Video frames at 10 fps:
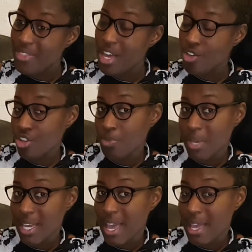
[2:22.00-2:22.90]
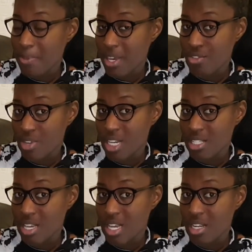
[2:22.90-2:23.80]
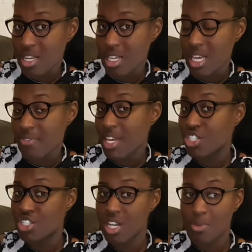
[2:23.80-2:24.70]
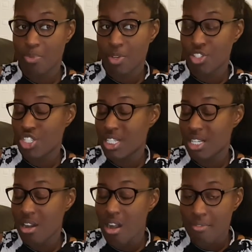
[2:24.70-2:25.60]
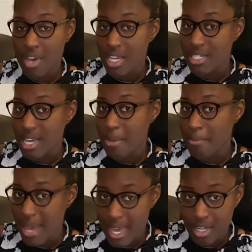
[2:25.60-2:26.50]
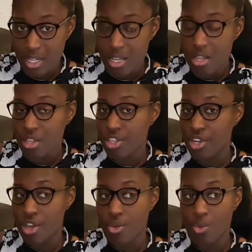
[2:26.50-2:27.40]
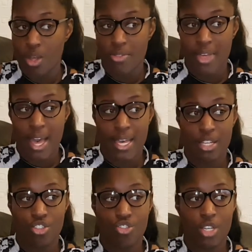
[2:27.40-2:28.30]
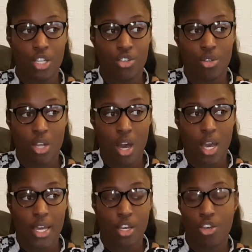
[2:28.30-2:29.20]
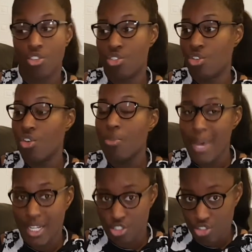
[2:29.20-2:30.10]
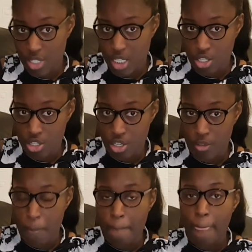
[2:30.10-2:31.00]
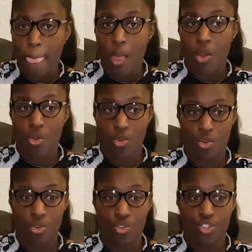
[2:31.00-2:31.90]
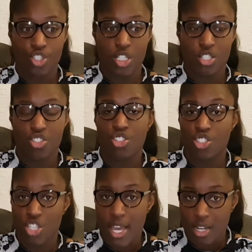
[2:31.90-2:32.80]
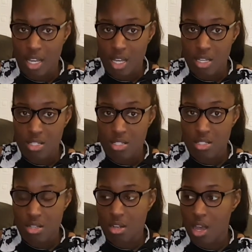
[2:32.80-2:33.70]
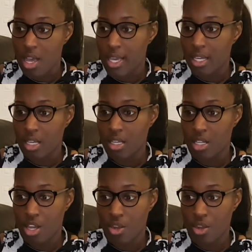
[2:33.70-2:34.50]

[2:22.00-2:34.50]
That could be a big reason. Either she's not, because she can't find a man, that is treating you like your man is treating you, or she's jealous, like,